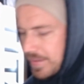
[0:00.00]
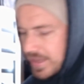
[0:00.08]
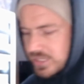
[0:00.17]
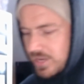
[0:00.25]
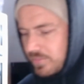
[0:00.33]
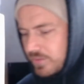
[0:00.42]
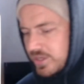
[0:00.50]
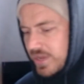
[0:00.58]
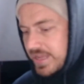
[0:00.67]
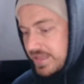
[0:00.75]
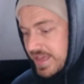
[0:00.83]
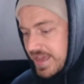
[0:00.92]
up
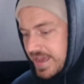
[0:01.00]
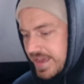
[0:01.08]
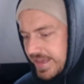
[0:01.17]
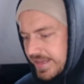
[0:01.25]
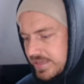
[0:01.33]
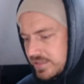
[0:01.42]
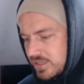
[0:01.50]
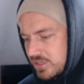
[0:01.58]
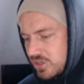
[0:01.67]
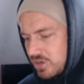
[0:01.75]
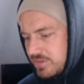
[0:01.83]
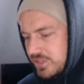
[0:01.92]
in there is
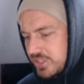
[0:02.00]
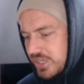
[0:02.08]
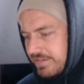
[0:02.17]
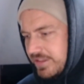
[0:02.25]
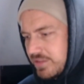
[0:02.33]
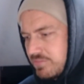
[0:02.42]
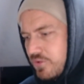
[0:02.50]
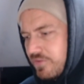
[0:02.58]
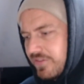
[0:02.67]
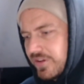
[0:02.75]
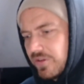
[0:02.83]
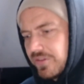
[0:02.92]
Tom and Jerry the movie
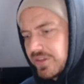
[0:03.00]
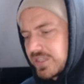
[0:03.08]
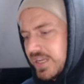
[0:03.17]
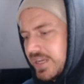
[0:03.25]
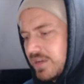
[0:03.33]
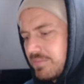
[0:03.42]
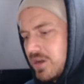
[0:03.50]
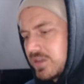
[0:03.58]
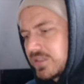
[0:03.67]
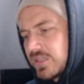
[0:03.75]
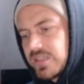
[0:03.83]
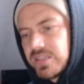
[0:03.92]
on the Sega Master
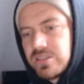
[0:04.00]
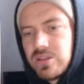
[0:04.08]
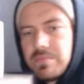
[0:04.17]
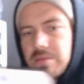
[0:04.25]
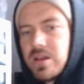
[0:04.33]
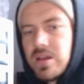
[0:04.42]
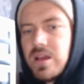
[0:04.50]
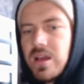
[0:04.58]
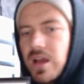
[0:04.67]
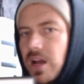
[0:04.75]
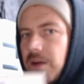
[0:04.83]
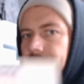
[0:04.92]
System. I